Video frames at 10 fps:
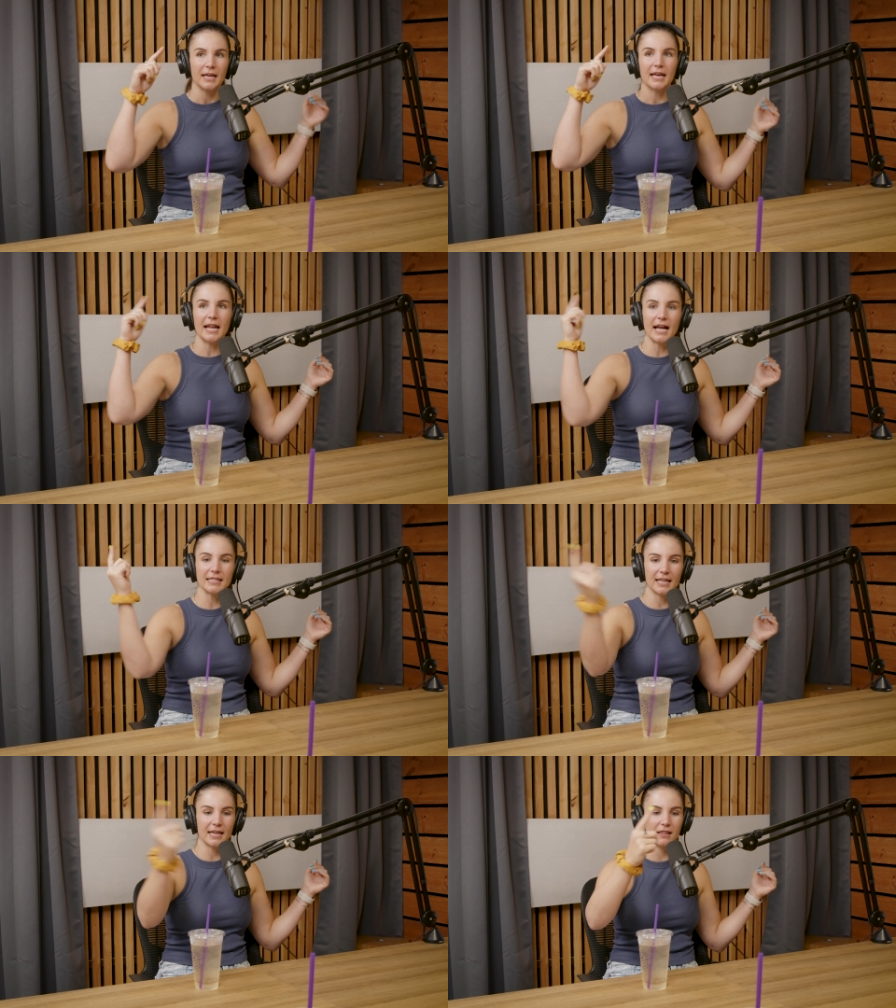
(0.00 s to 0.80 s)
It
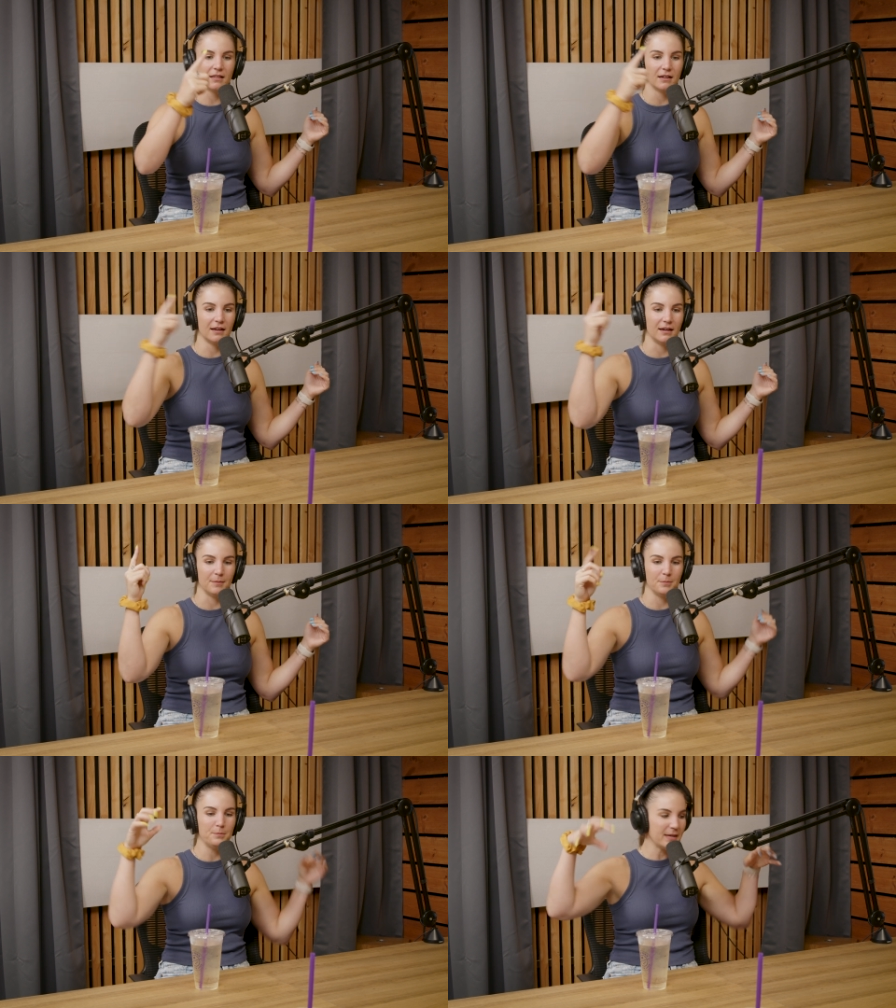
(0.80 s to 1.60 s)
has like
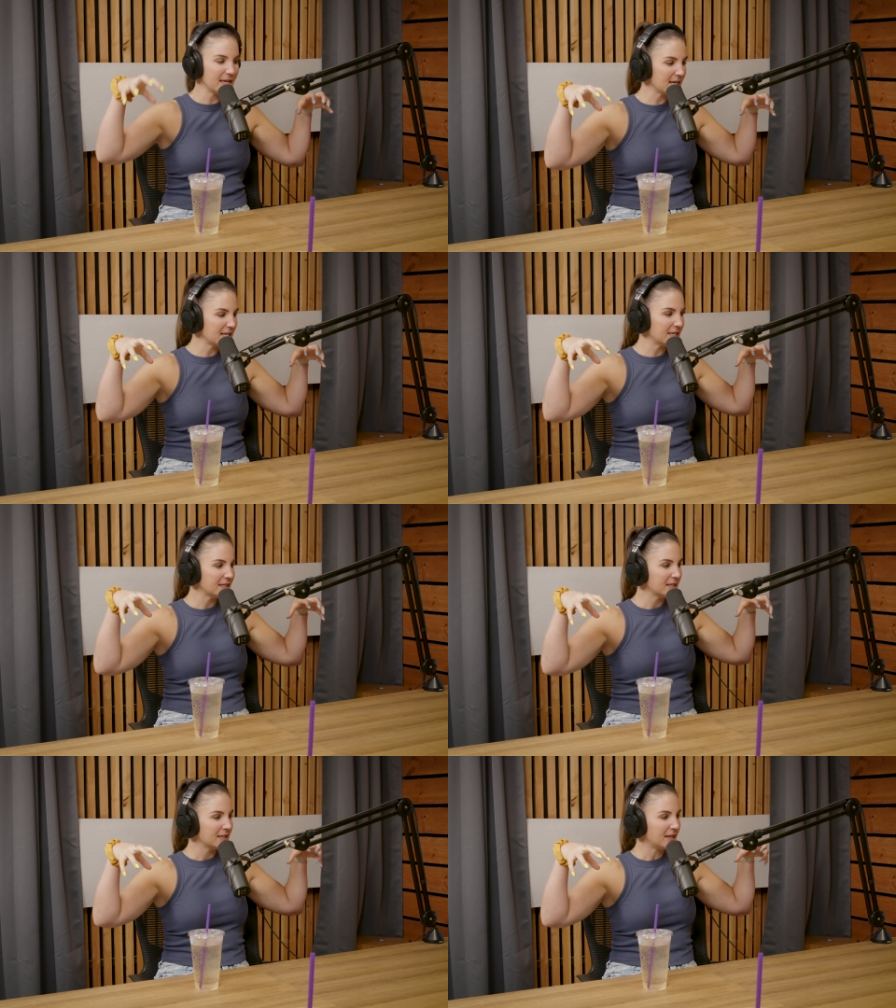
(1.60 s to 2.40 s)
the big,
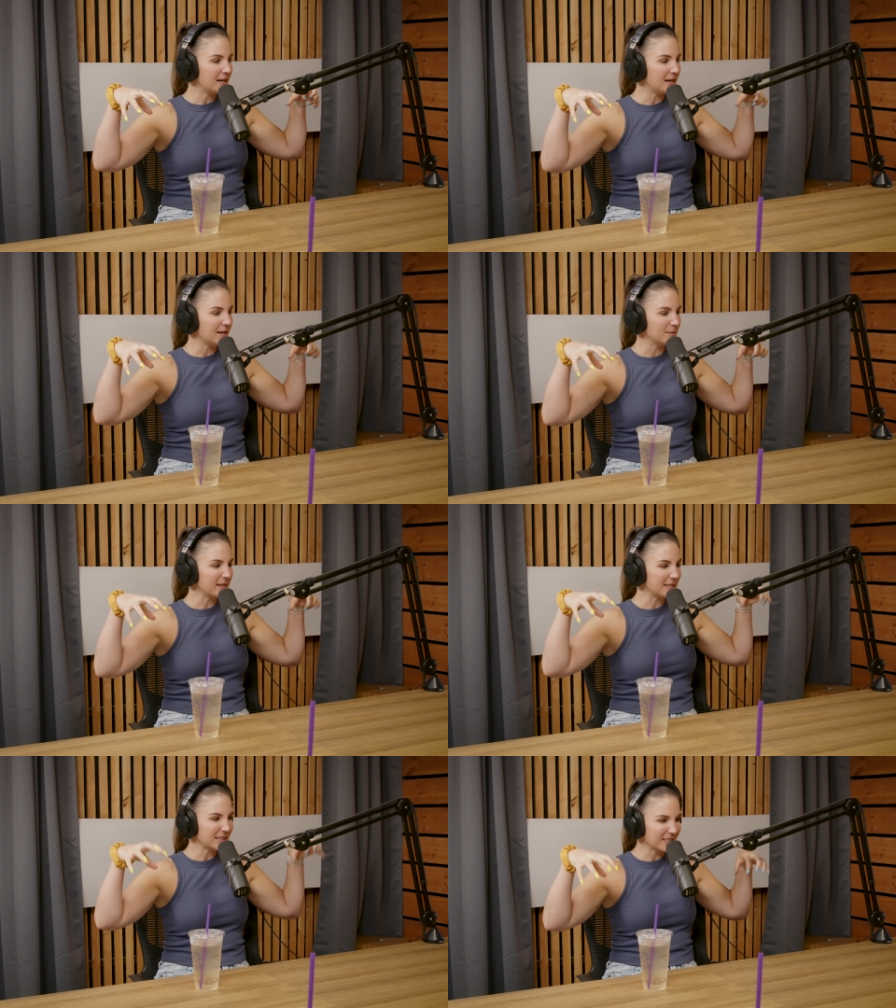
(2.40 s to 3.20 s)

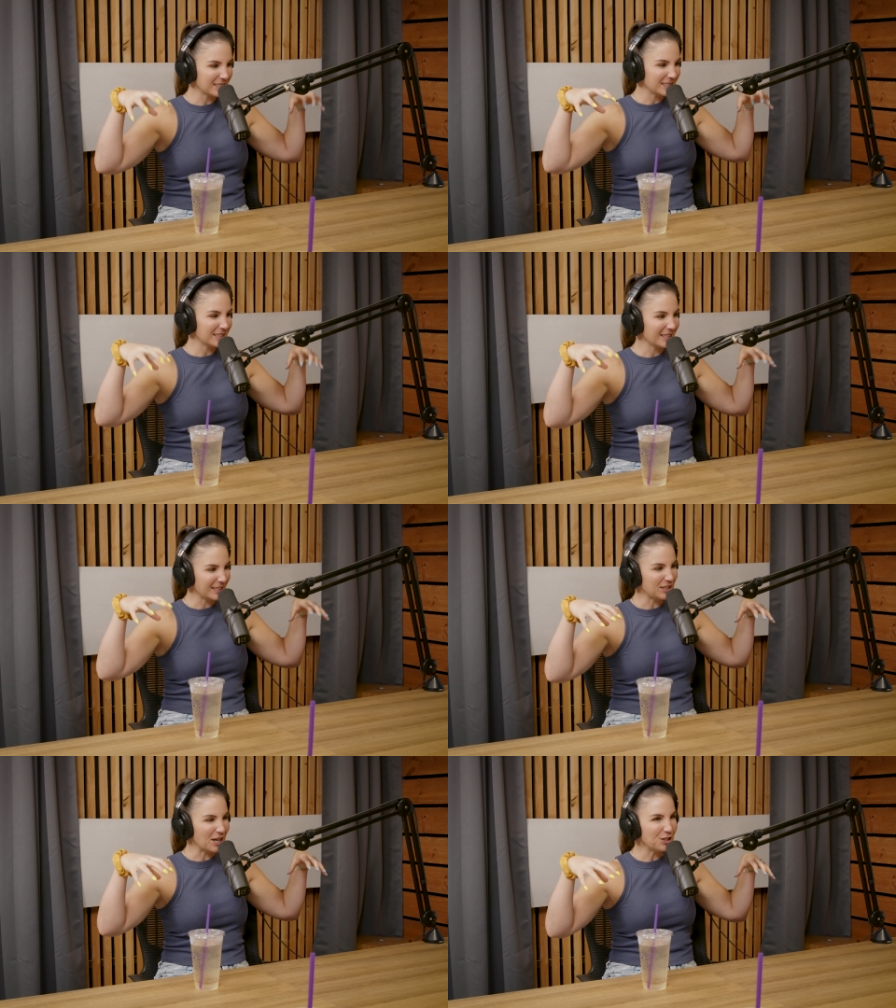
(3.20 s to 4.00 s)
like
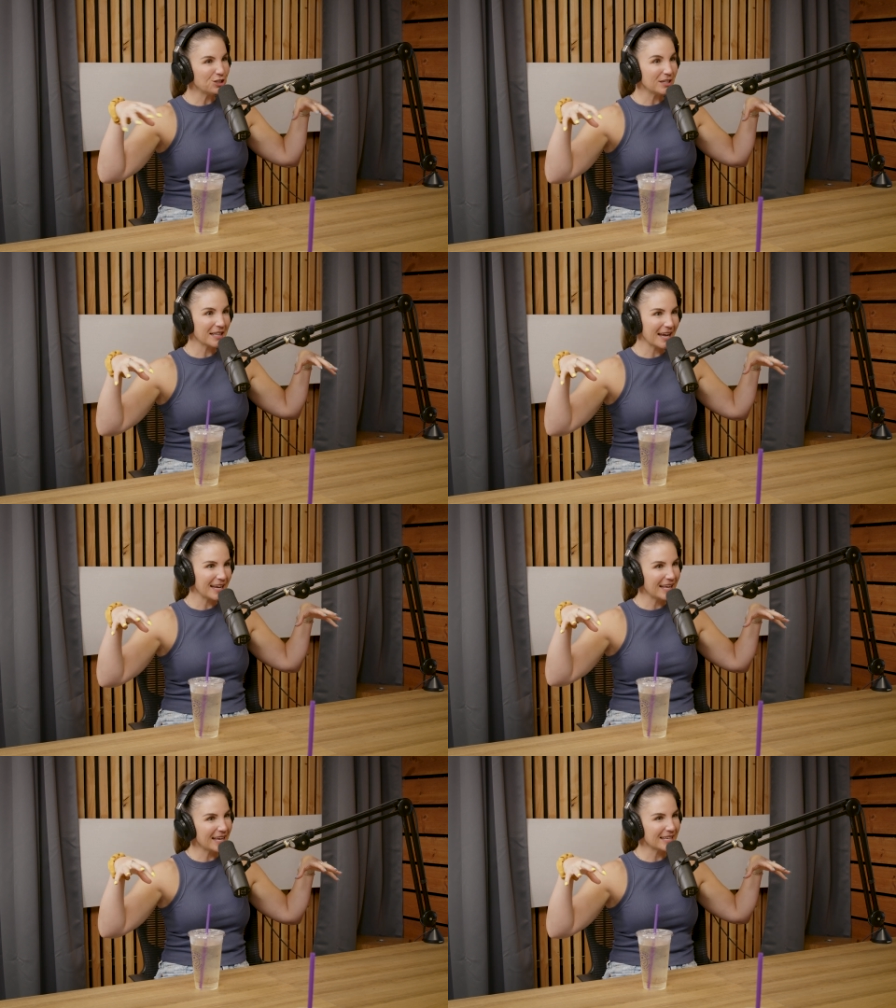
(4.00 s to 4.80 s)
dungeon
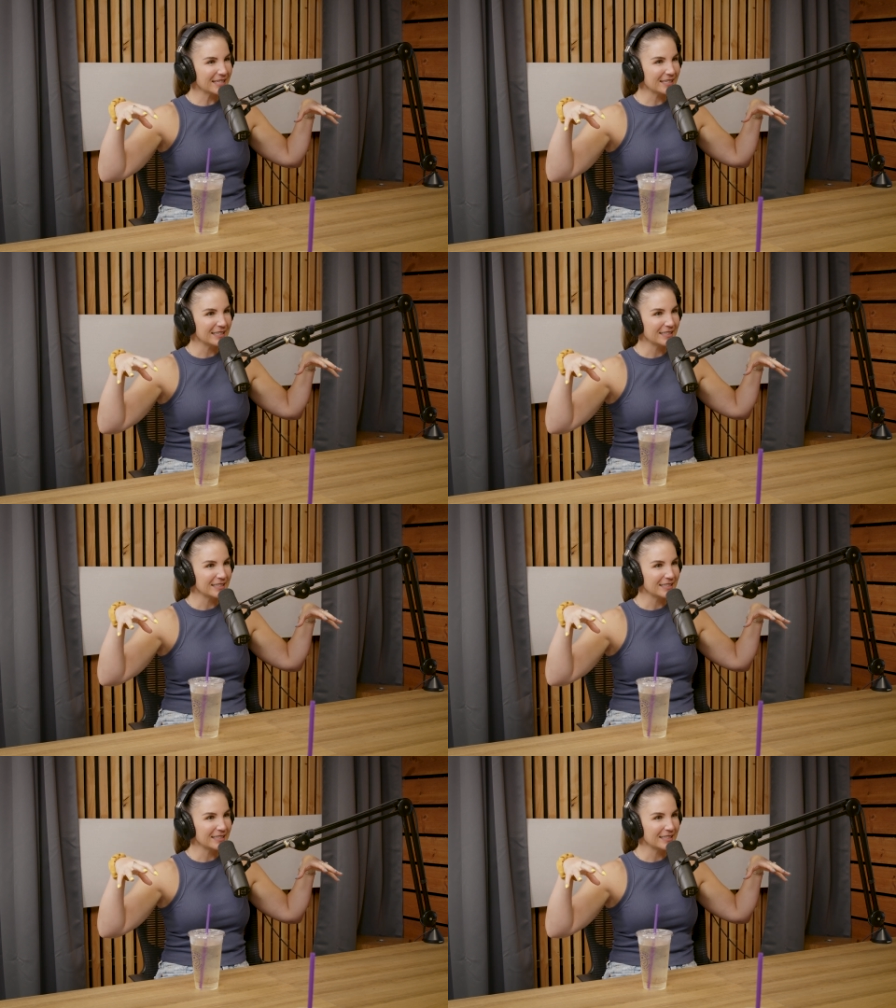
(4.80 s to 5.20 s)
lighting.